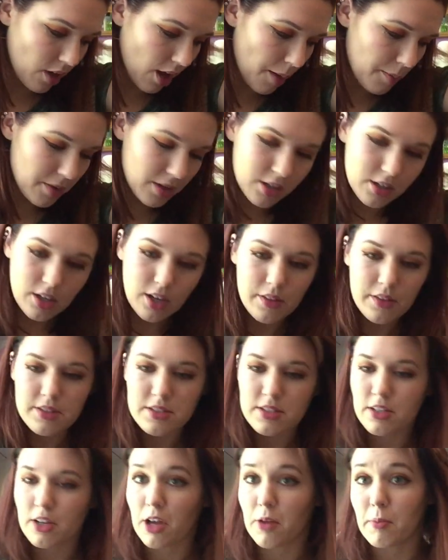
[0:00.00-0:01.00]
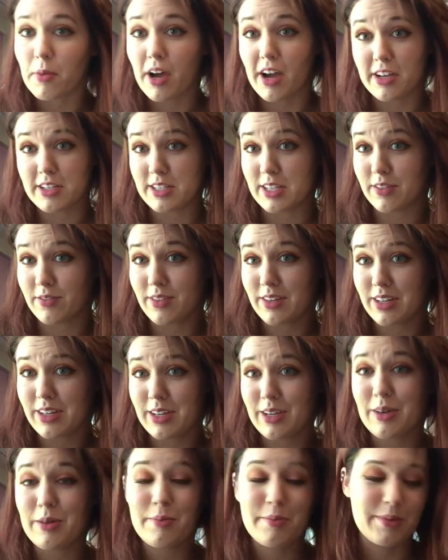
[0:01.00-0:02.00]
I'm going to call this an unboxing
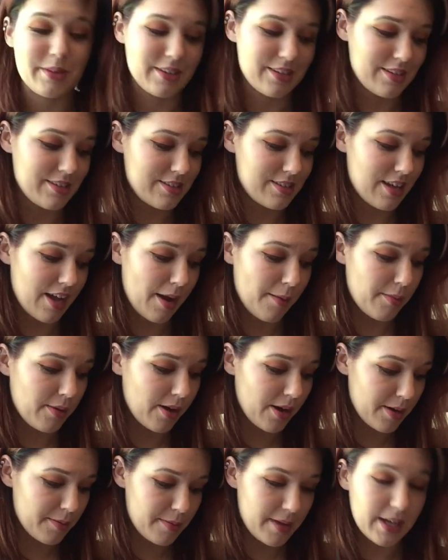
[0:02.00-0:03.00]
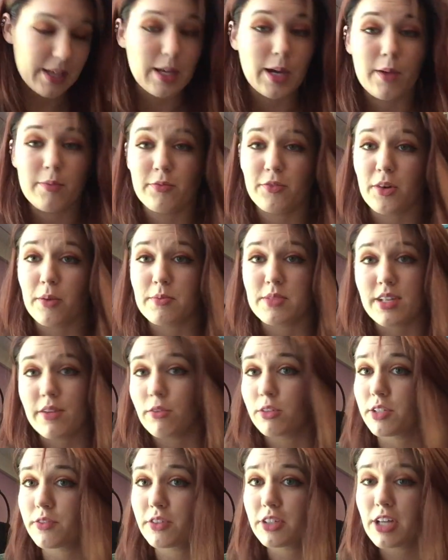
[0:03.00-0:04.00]
video because I bought makeup from
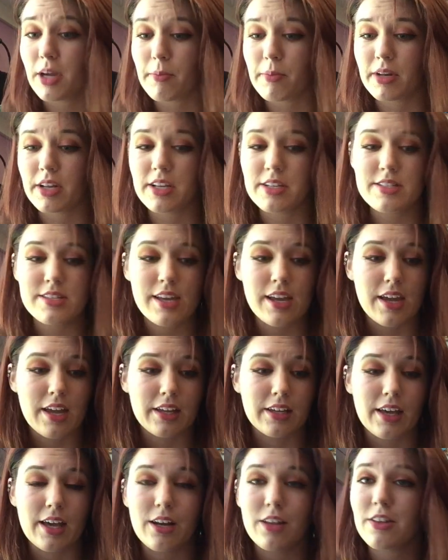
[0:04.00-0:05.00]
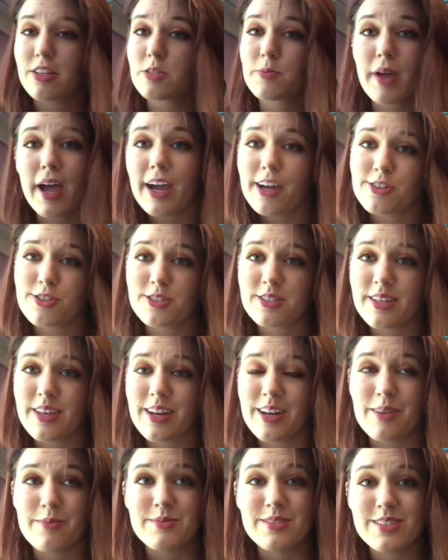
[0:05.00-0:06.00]
several different companies and got all these packages in,
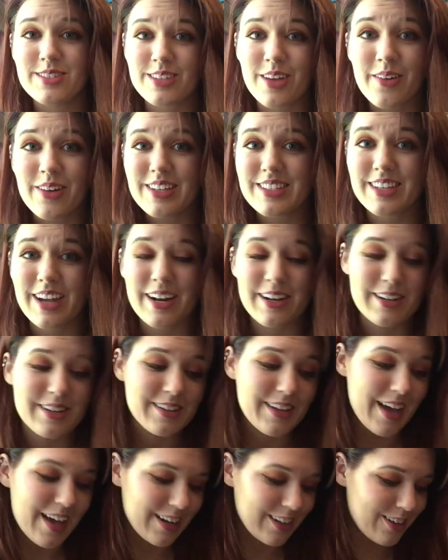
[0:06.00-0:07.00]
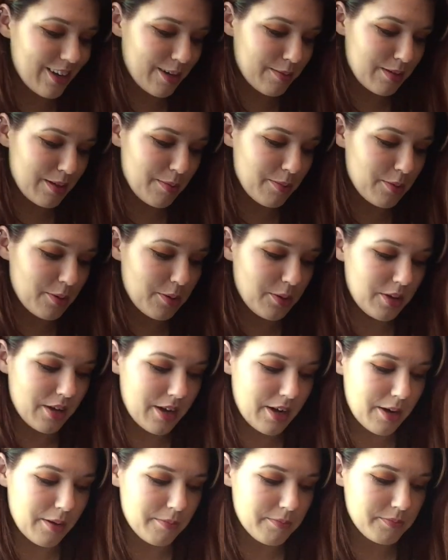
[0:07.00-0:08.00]
and I'm so excited, and I had a lot of people
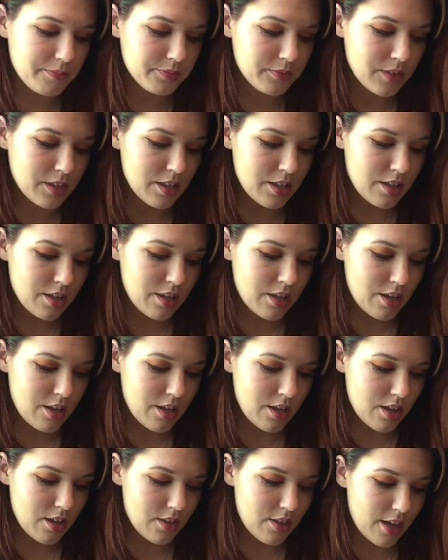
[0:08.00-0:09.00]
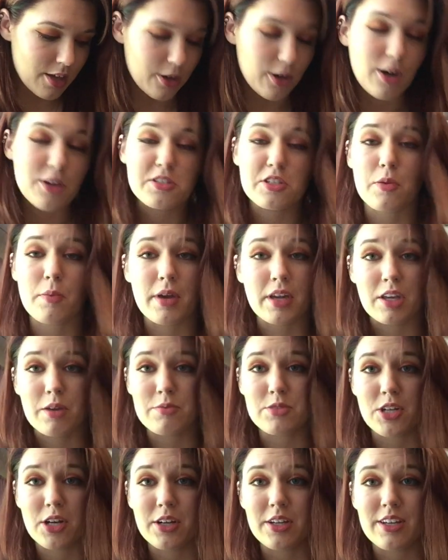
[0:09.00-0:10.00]
that are also
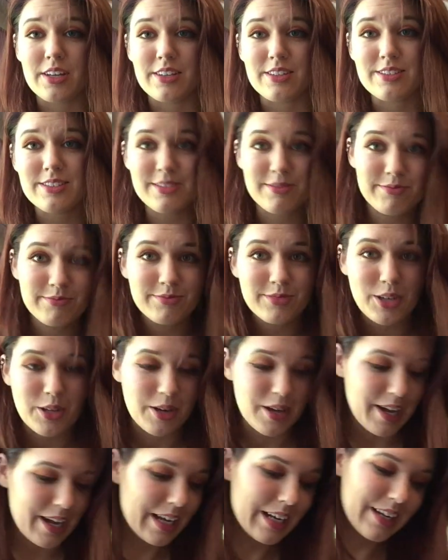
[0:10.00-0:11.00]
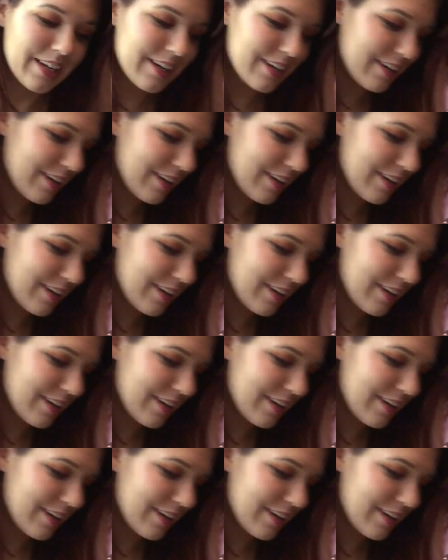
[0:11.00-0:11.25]
makeup junkies unite